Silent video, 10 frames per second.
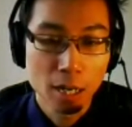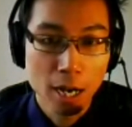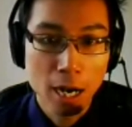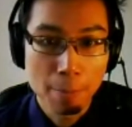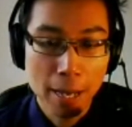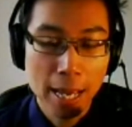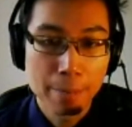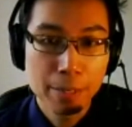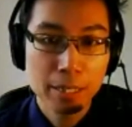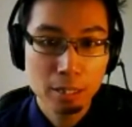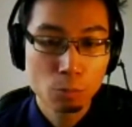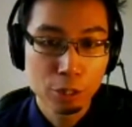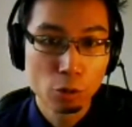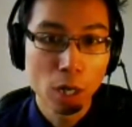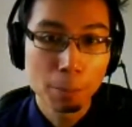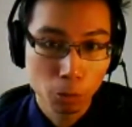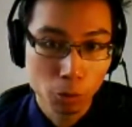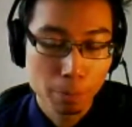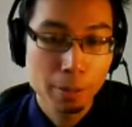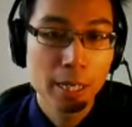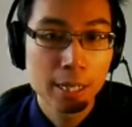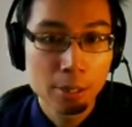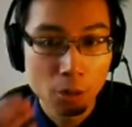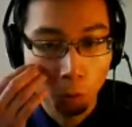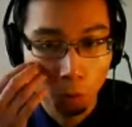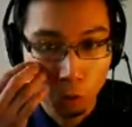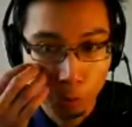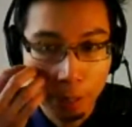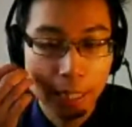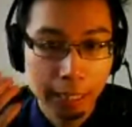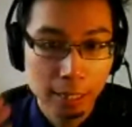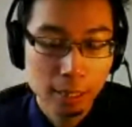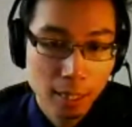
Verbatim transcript: Um, and basically when you upload a pin or you're pinning